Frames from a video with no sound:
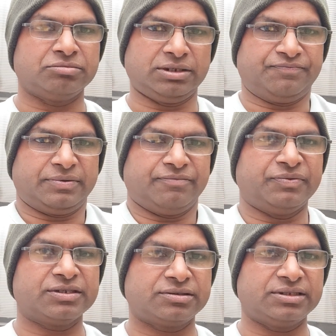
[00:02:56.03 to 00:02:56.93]

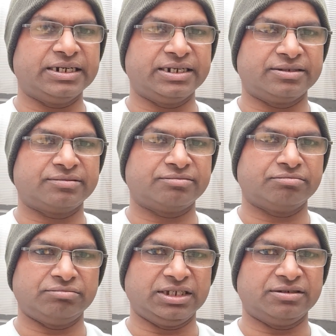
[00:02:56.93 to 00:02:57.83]
If the seed is
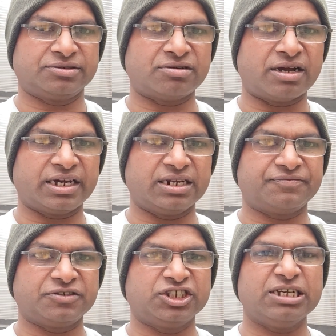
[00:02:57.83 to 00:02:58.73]
strong
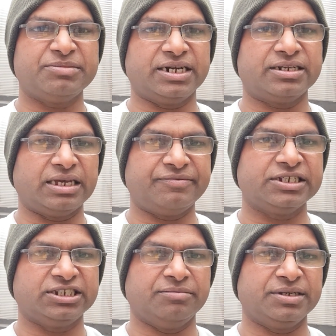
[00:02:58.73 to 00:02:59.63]
enough to germinate, they
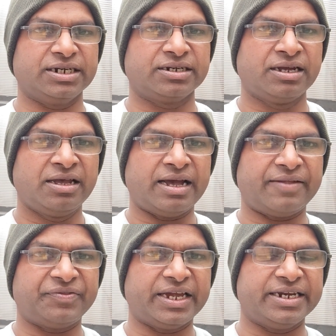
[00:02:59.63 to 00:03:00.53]
will germinate,
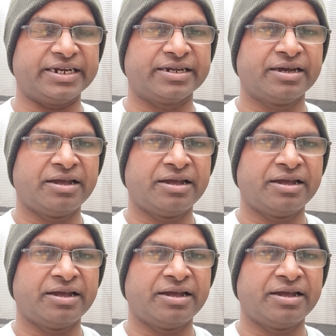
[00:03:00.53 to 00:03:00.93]
and they need